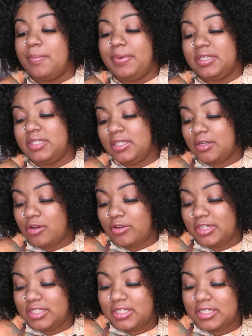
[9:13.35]

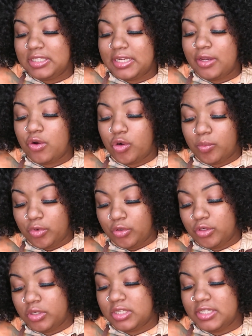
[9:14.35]
PCOS is a
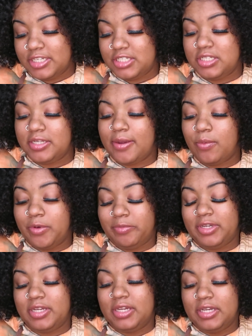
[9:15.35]
hormonal condition that
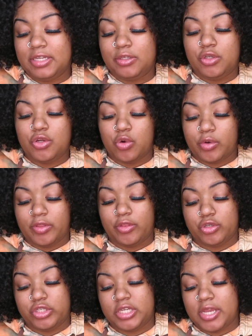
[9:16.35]
women can get during
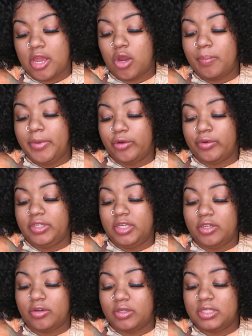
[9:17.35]
their childbearing
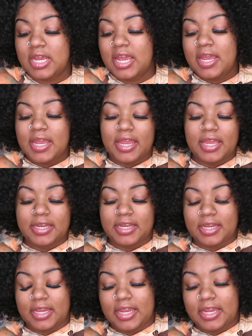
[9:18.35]
years, and
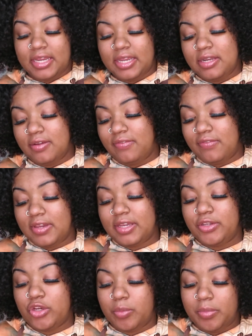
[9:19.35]
it can
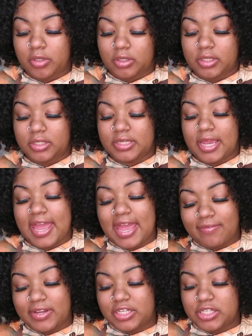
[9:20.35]
affect your ability to
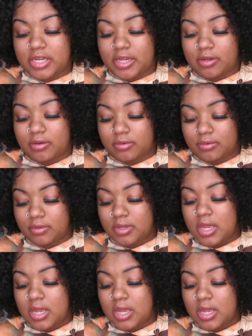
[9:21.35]
have a child.